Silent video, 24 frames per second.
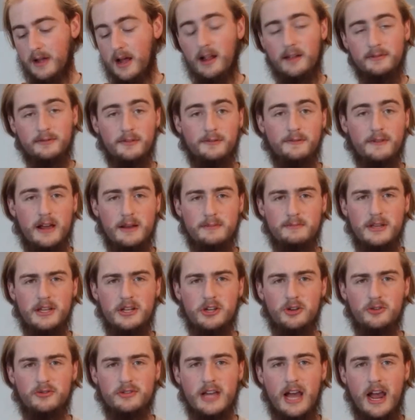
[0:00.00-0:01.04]
I'll have to find me
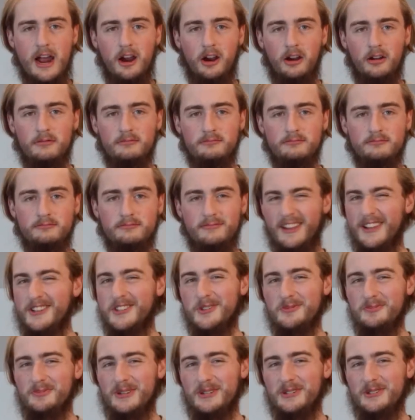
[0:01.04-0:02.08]
a new tire. That
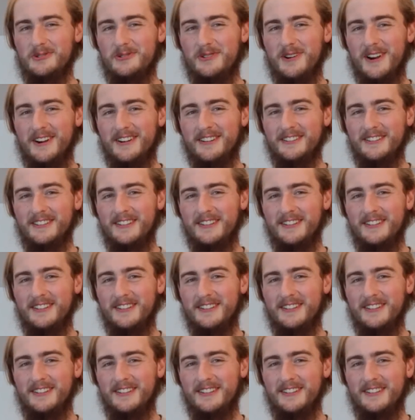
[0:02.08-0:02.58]
shouldn't be too hard.